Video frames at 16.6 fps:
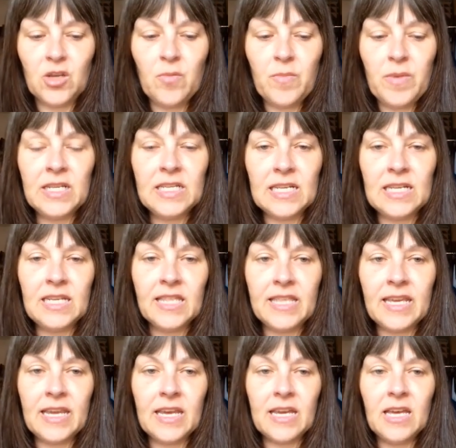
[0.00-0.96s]
you immediately
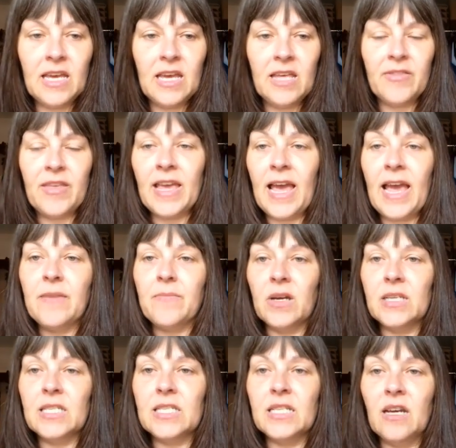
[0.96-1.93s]
think they hate
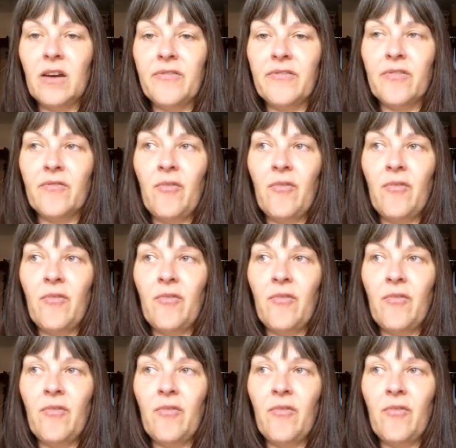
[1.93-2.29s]
my stuff,